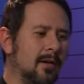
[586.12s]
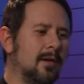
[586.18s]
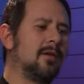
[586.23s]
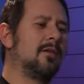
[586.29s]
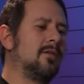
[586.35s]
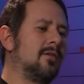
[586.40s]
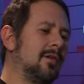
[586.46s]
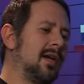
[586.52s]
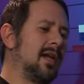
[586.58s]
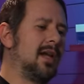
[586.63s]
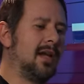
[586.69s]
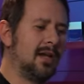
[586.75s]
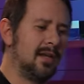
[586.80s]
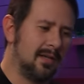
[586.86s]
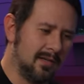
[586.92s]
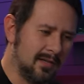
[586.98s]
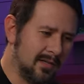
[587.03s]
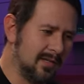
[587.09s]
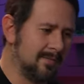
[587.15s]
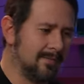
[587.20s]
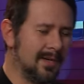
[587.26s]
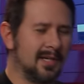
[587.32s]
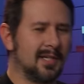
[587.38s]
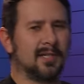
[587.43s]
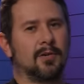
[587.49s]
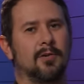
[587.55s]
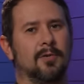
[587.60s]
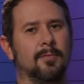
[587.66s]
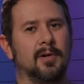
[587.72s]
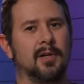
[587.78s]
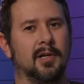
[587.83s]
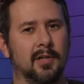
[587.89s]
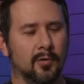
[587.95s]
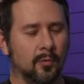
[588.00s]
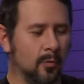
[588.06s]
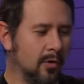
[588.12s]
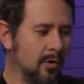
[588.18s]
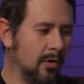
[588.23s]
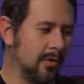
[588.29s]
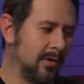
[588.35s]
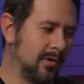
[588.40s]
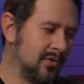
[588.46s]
Oh, I hate it, it makes all the money in the world